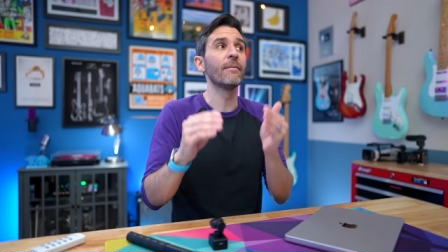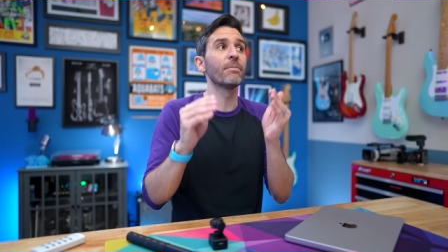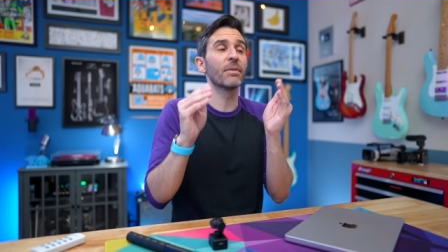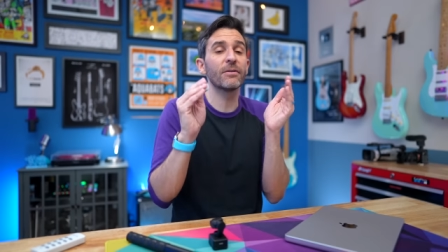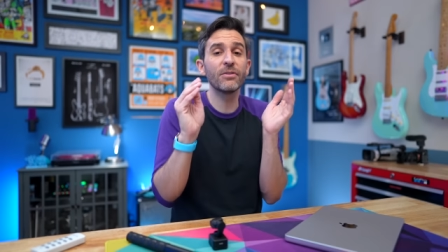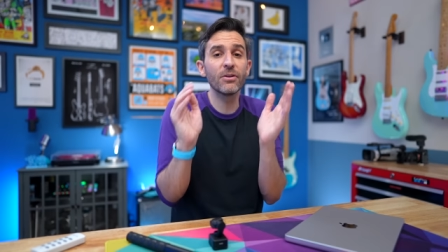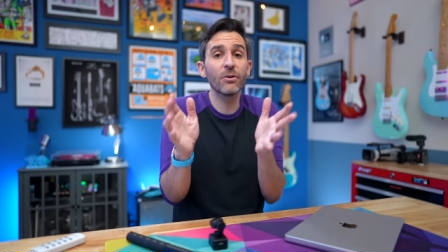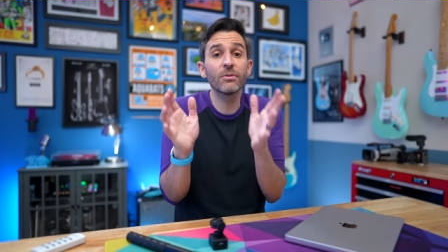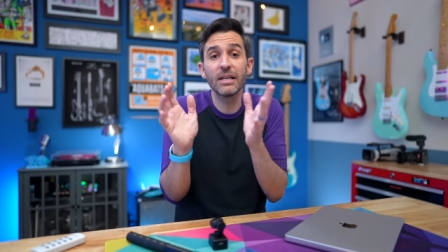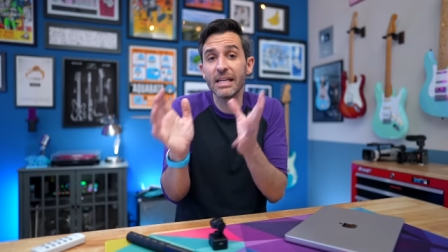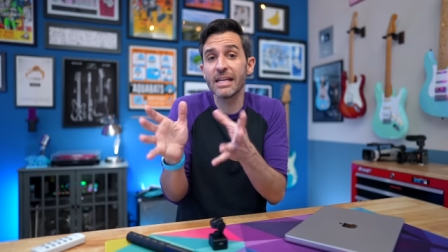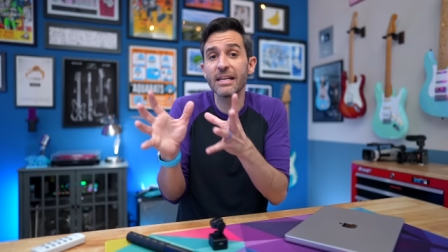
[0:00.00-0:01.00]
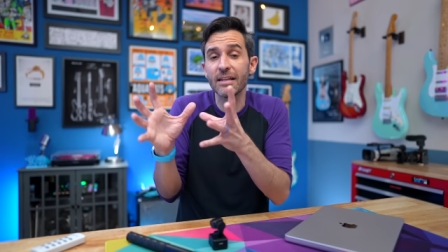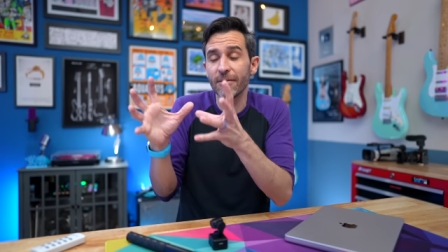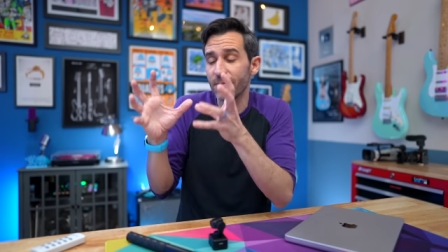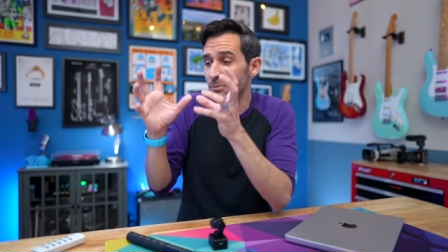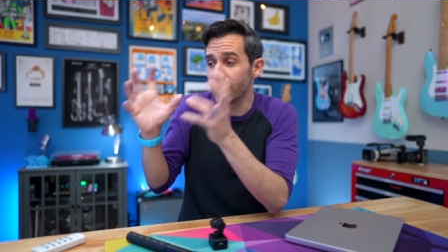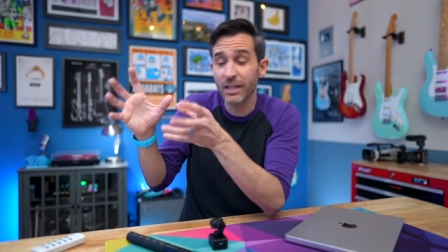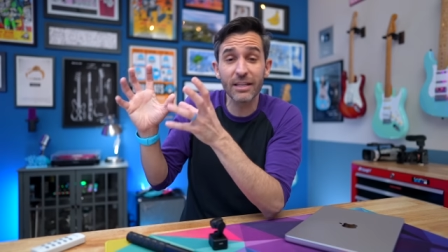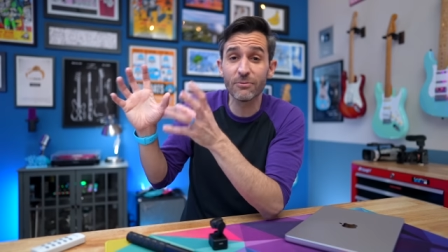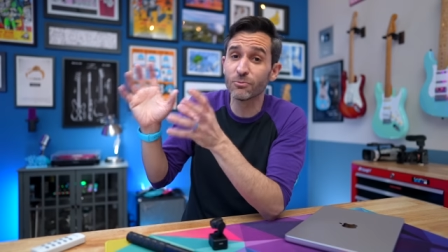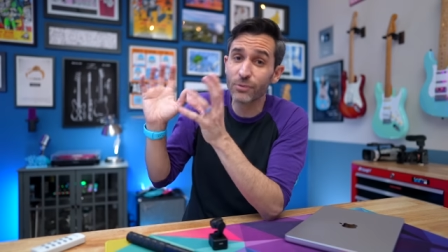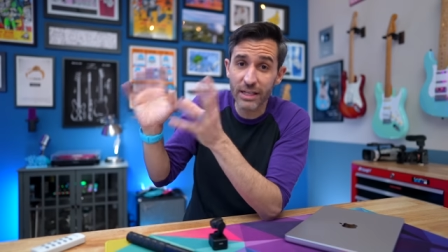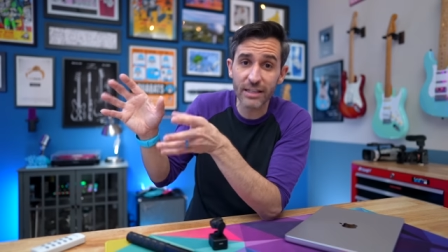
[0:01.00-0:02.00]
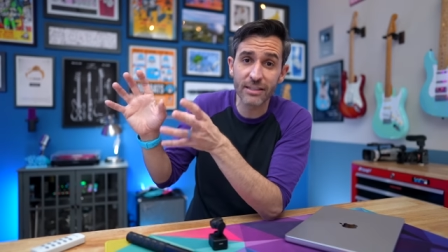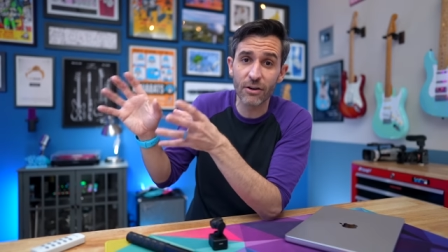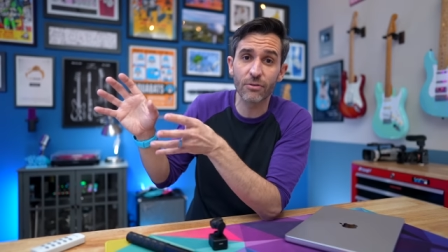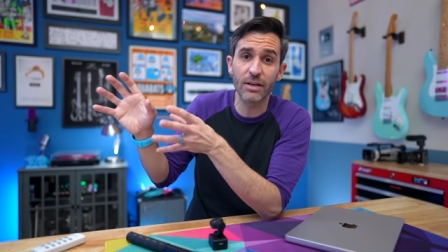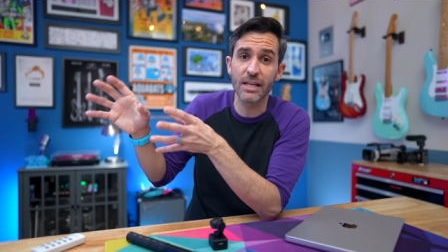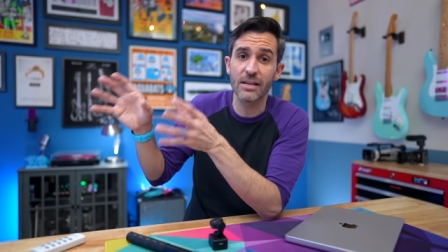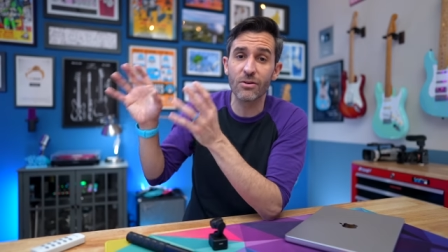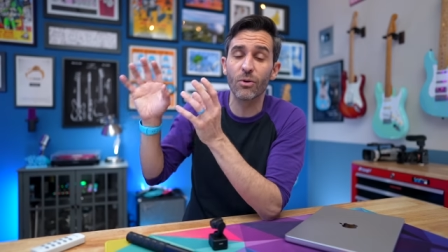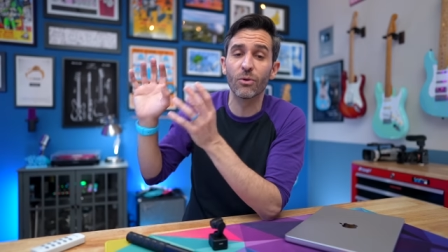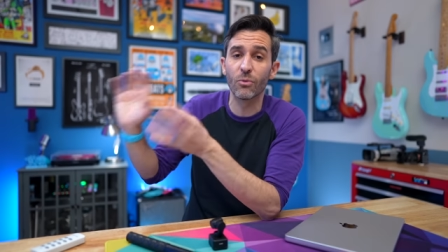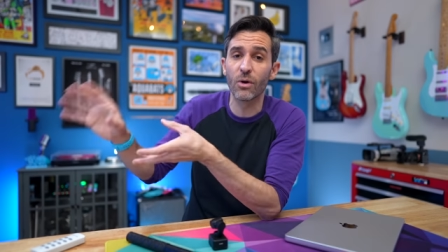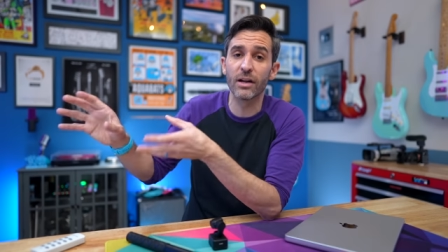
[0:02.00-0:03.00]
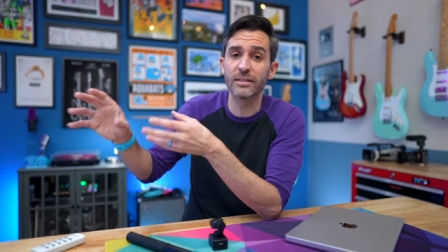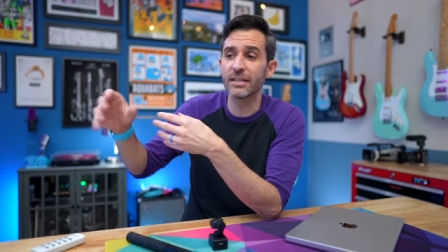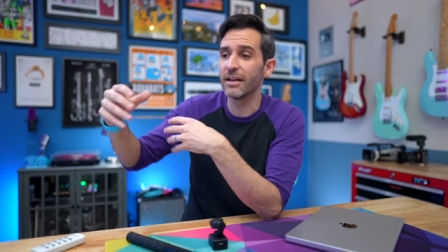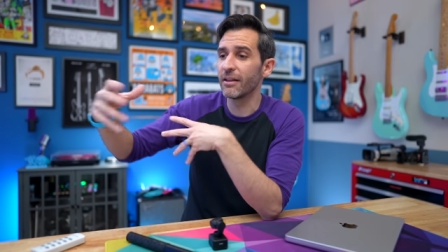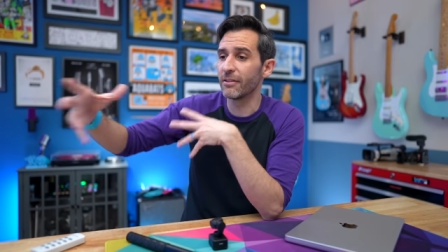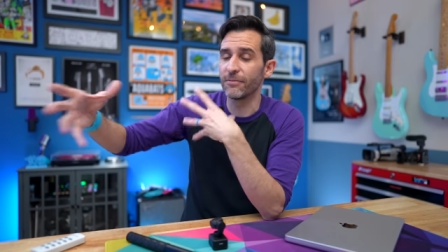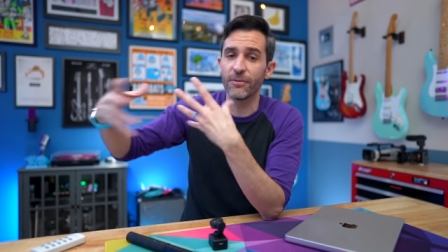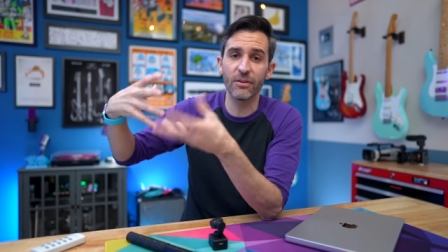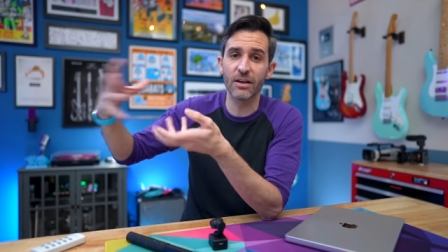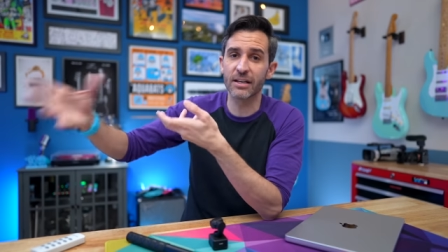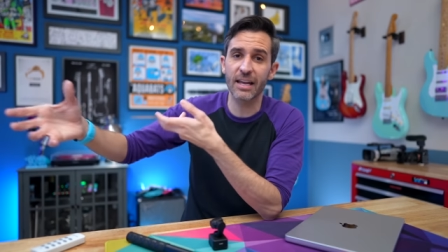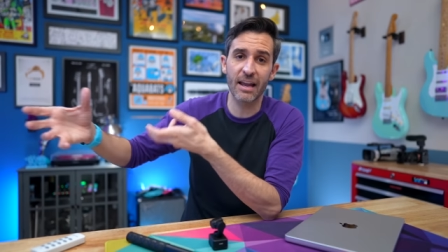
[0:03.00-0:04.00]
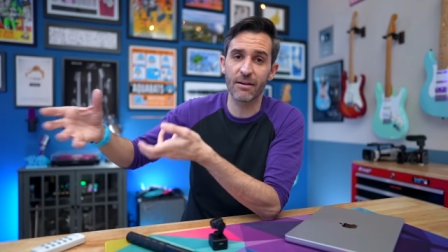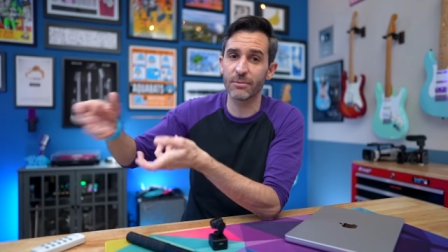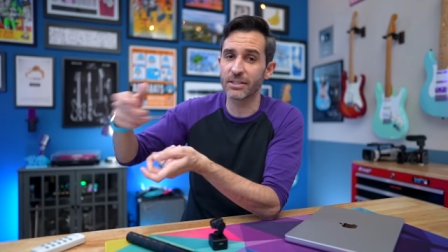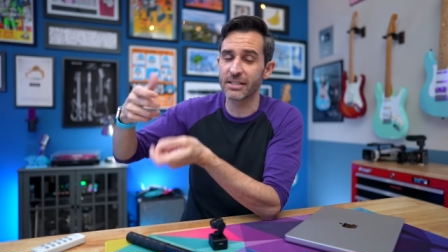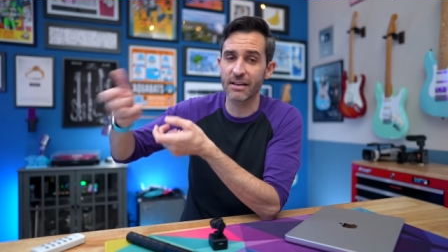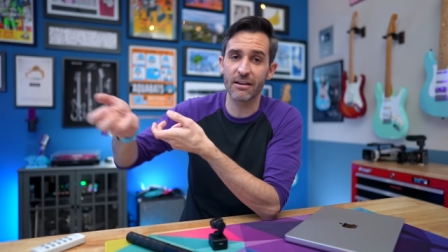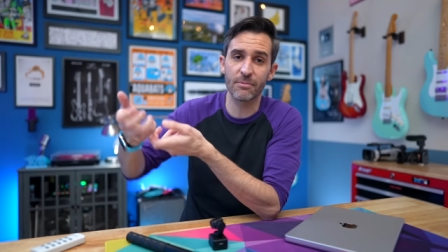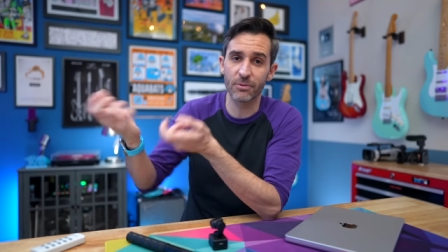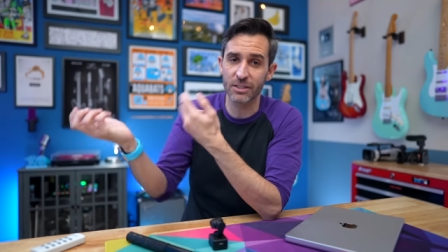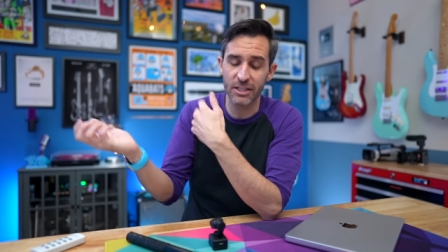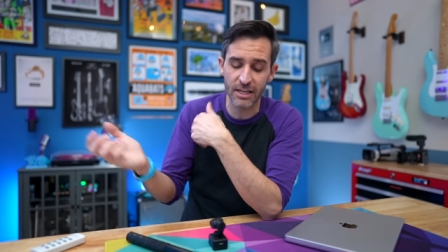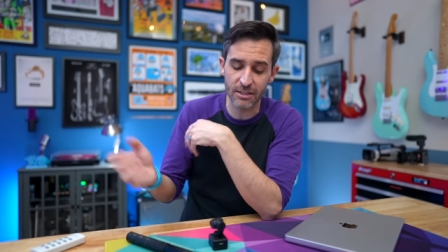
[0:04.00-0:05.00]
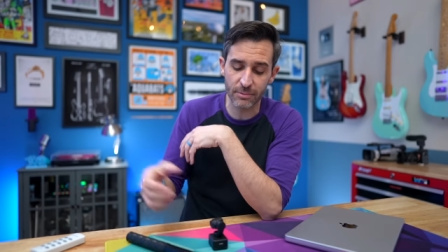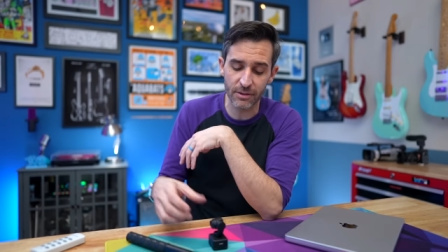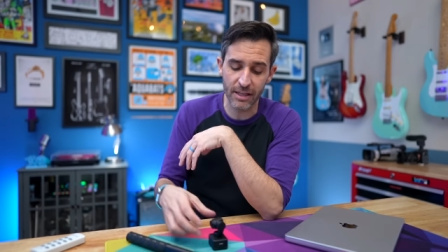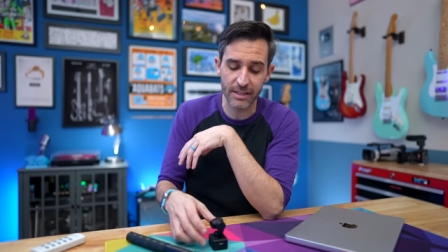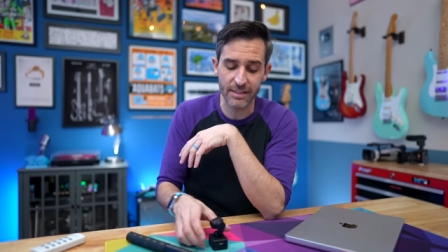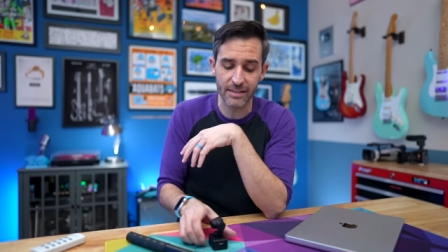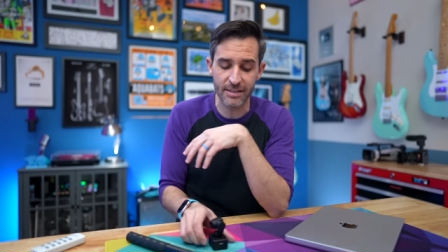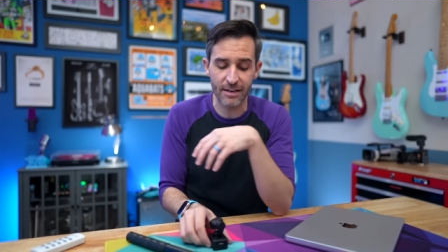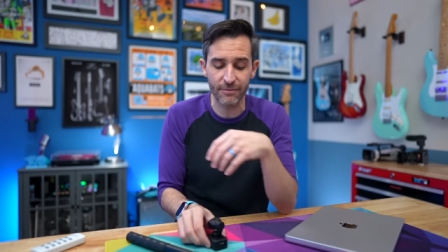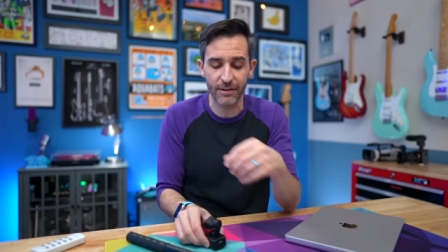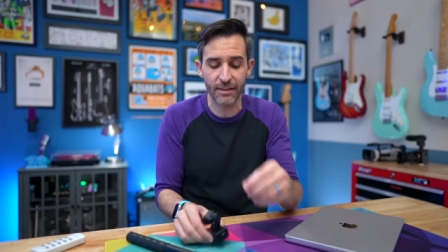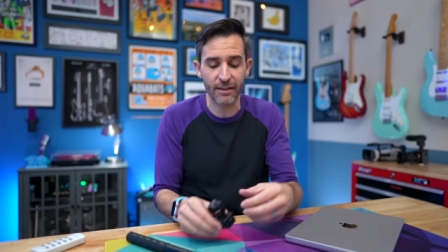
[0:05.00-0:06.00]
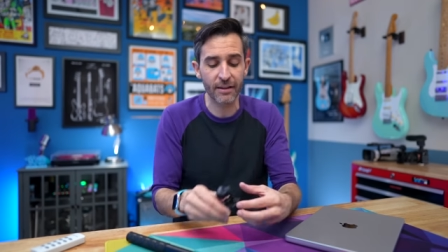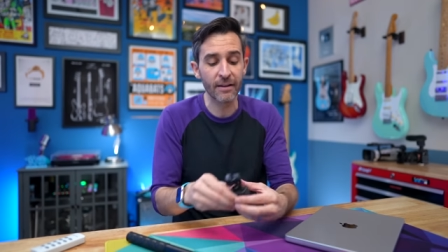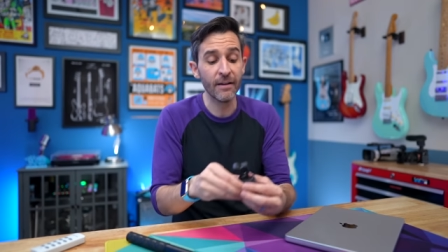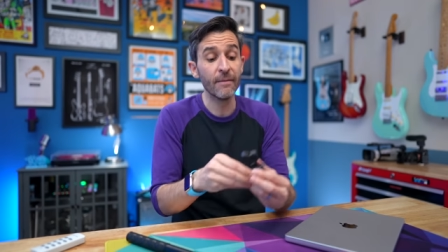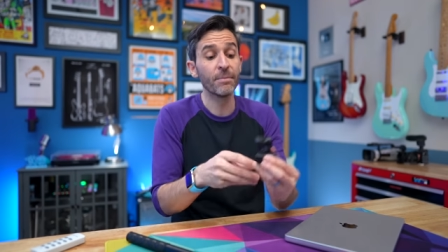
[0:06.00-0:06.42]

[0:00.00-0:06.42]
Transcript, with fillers: But if you don't need, if you really, really don't need or want the full-on camera setup with changeable lenses and everything,